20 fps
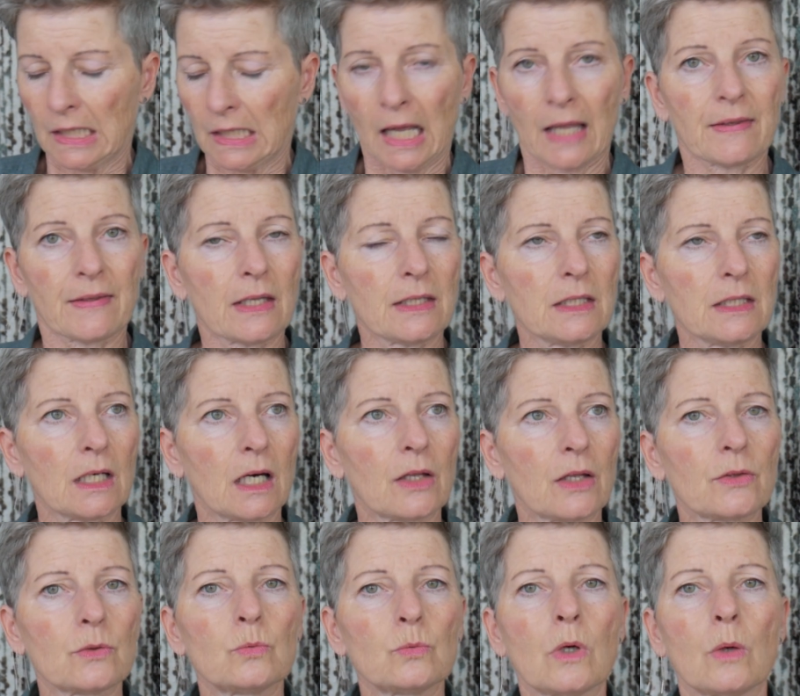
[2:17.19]
And then the
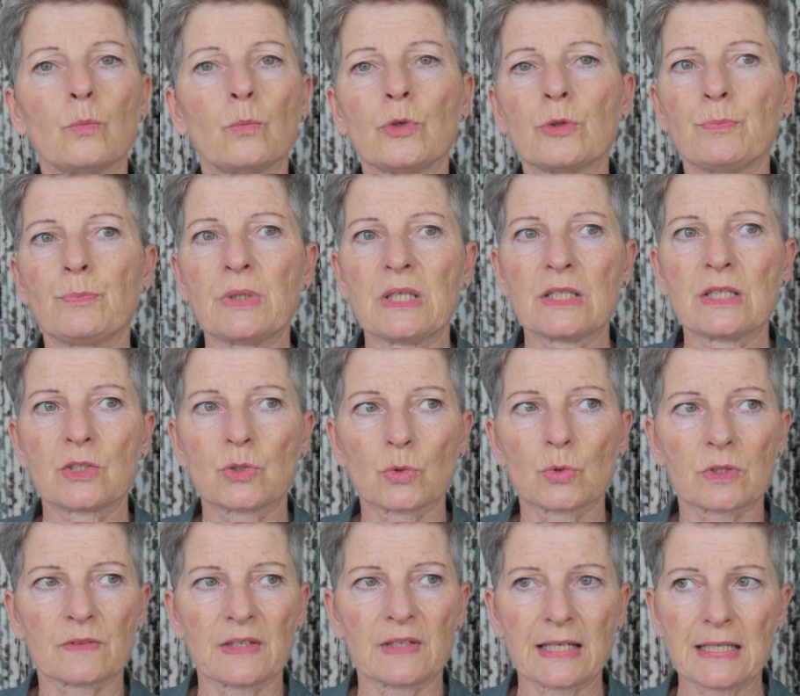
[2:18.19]
other one would be
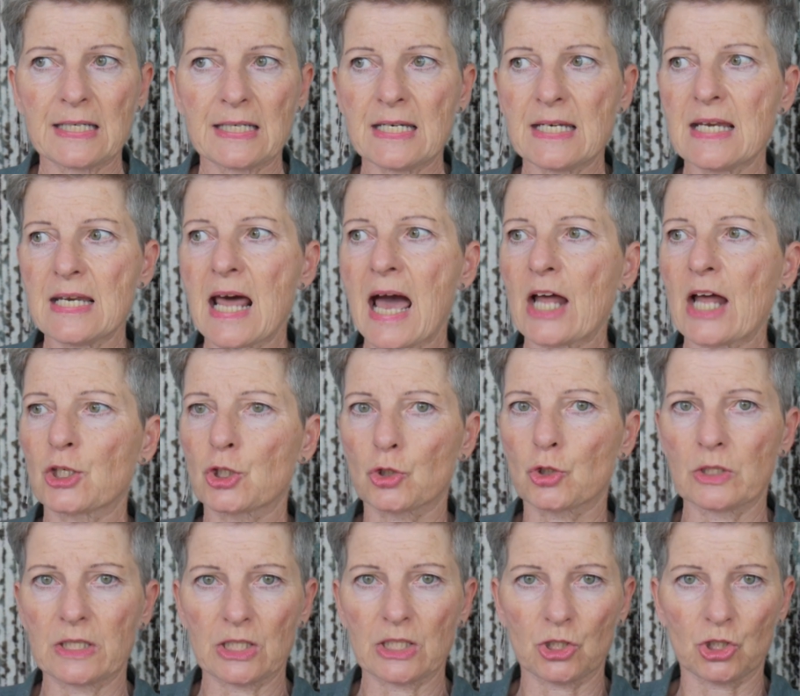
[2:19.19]
sort of like
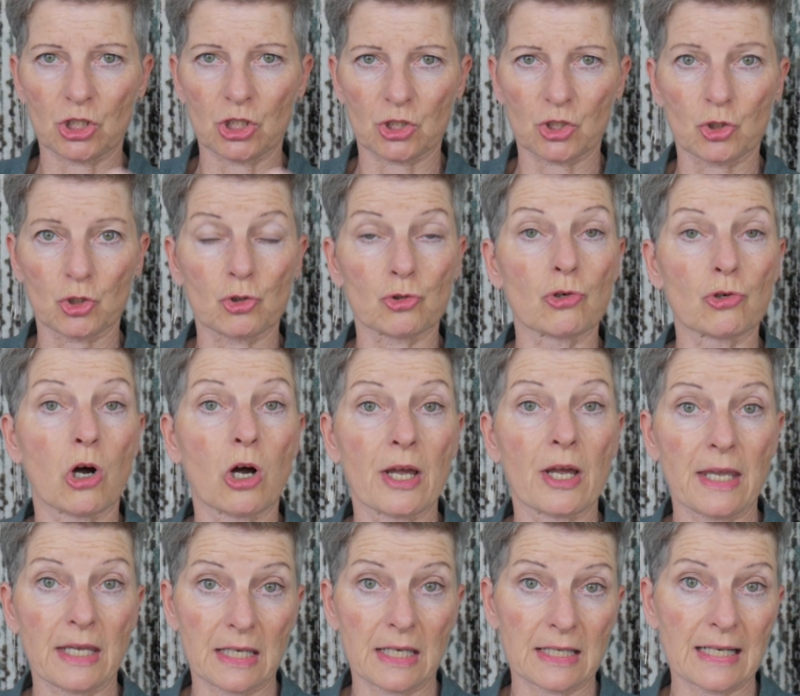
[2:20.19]
naturally just
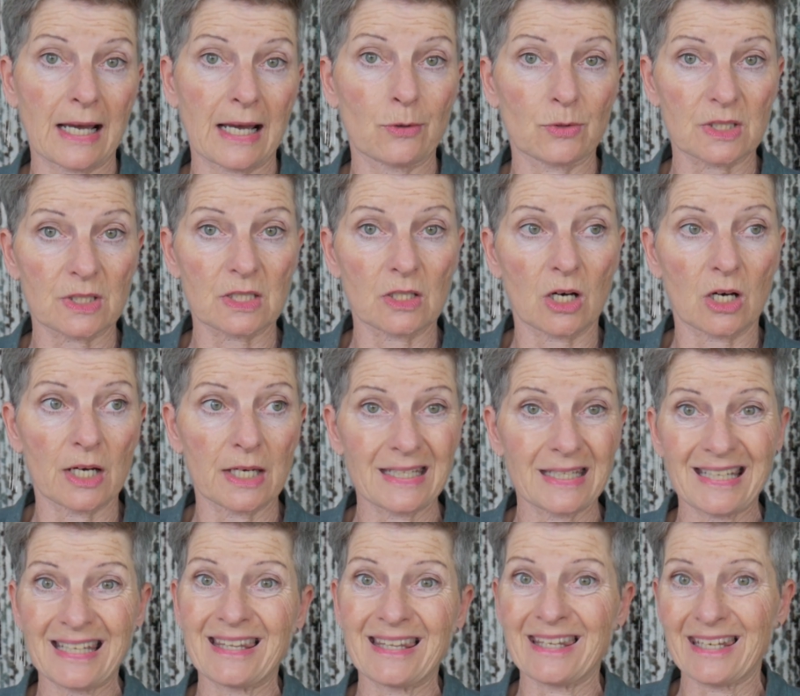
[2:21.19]
drying it outside
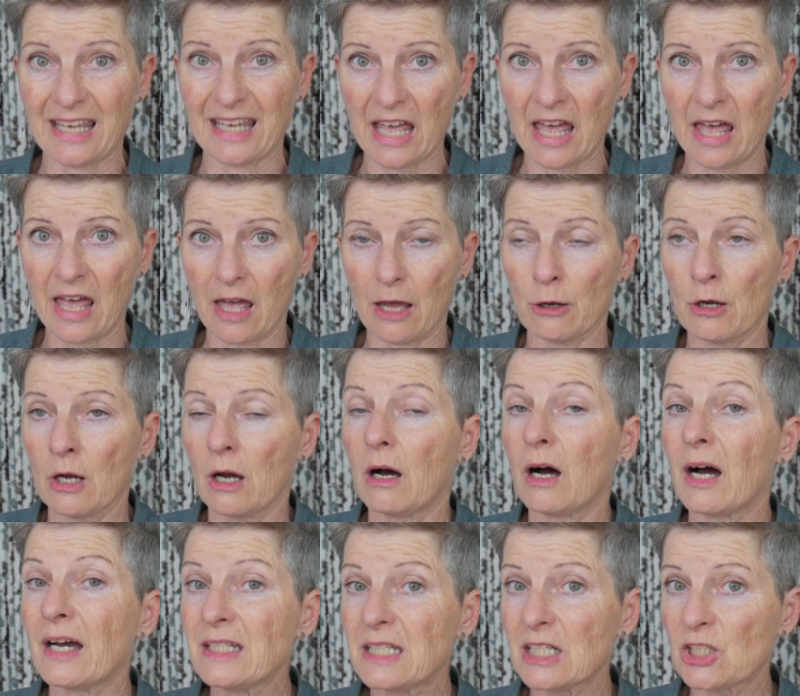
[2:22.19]
in the air.
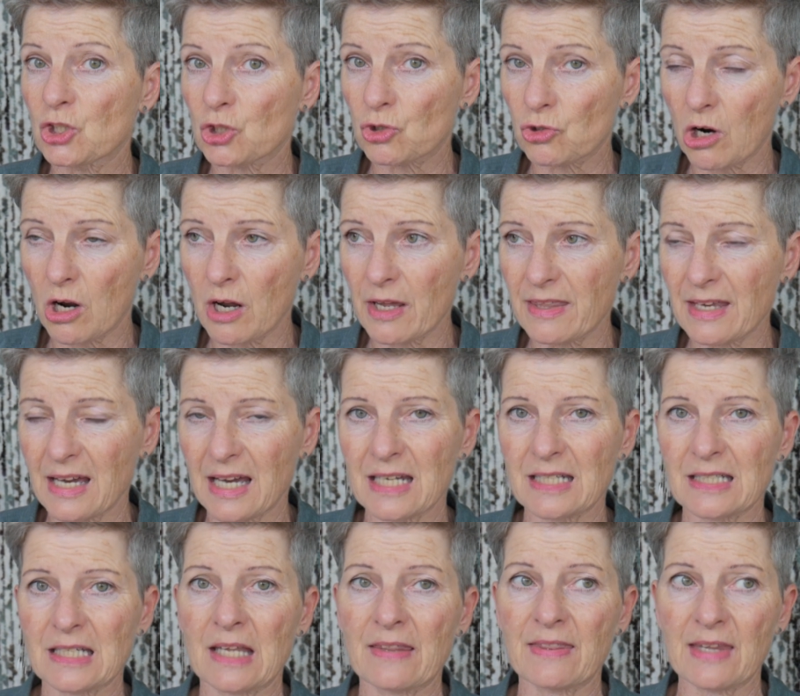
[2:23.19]
I did try
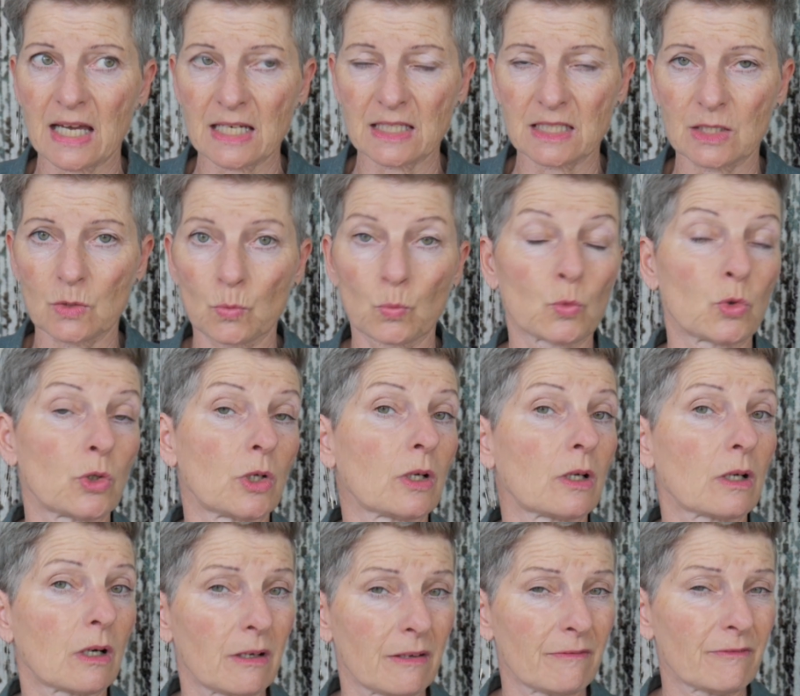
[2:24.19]
that and that didn't
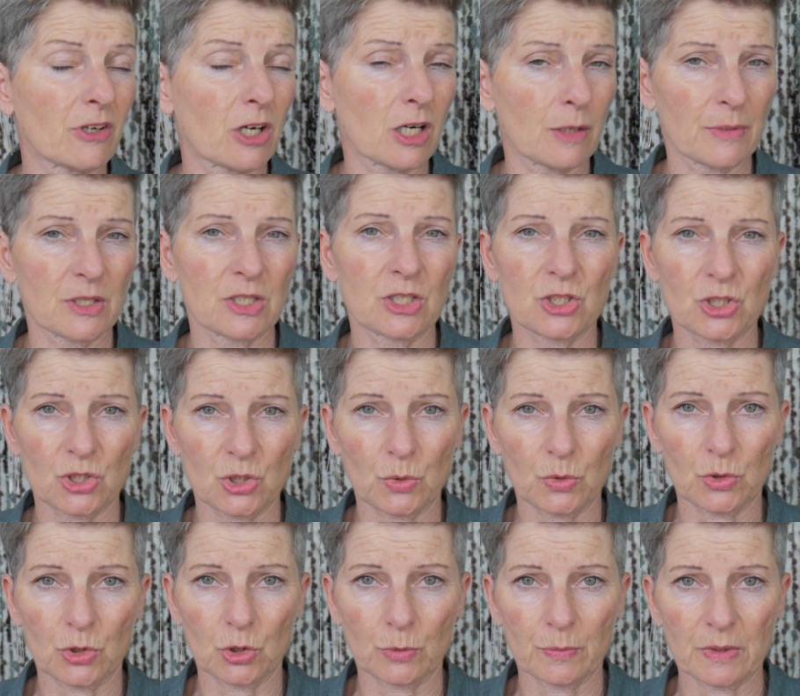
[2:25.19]
work. Our environment is too
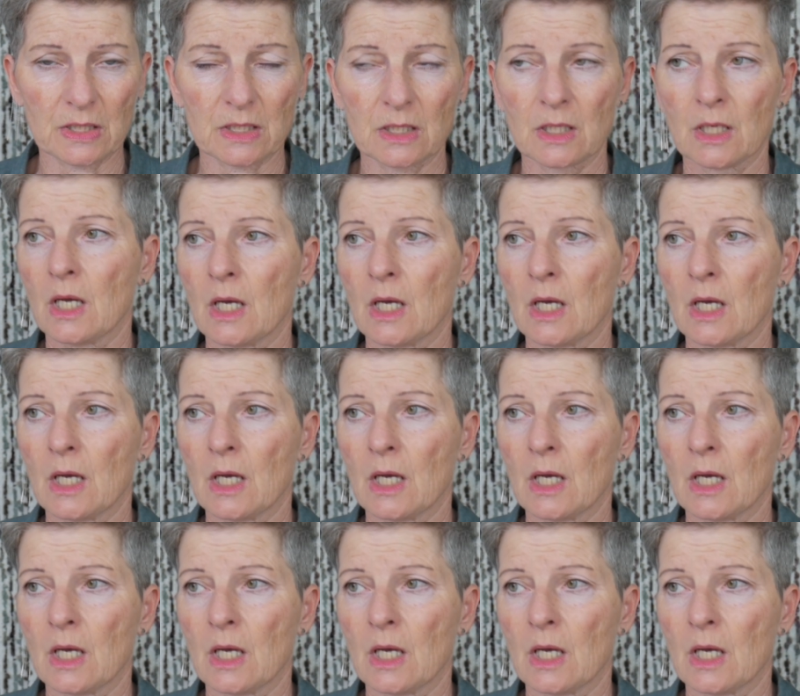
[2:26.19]
humid.